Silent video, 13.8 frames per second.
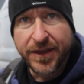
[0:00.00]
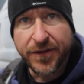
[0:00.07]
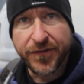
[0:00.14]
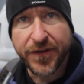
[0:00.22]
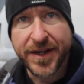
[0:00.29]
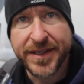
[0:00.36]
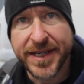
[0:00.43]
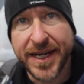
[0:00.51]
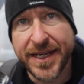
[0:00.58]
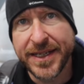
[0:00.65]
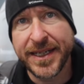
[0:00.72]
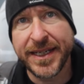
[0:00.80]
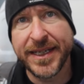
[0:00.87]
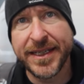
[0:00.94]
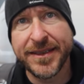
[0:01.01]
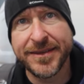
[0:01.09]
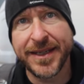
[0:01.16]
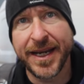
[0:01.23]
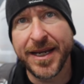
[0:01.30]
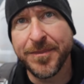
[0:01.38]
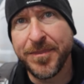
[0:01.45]
the front end
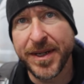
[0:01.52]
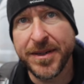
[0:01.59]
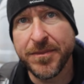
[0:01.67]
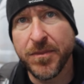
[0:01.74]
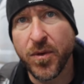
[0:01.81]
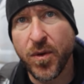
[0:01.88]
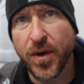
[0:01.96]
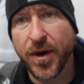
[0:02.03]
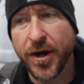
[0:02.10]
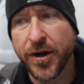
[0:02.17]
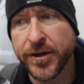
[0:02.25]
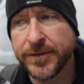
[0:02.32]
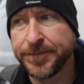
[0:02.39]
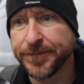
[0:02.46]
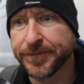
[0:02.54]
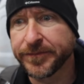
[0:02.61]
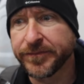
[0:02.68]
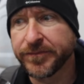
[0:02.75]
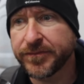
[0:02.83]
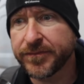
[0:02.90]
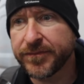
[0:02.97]
is a bit more
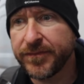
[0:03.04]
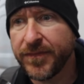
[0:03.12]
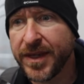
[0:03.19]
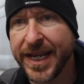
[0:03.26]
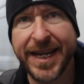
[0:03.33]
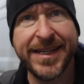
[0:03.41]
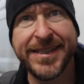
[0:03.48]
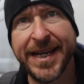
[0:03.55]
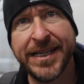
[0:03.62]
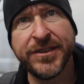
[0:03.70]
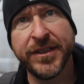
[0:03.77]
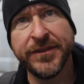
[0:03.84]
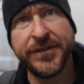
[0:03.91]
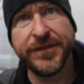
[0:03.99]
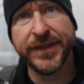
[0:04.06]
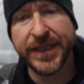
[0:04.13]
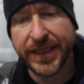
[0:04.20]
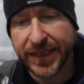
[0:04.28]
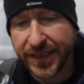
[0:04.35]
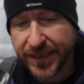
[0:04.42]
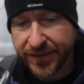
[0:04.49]
intensive,
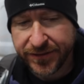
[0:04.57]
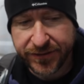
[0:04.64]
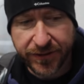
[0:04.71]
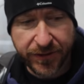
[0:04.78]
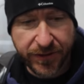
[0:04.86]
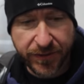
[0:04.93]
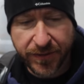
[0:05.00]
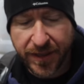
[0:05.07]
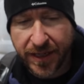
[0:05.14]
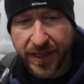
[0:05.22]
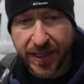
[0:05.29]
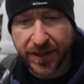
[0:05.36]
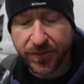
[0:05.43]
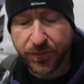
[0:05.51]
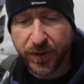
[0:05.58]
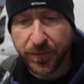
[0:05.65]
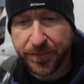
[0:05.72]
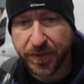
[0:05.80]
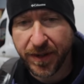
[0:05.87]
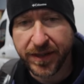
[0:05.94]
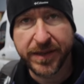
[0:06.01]
so uh, we'll
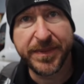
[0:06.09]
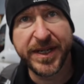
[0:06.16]
probably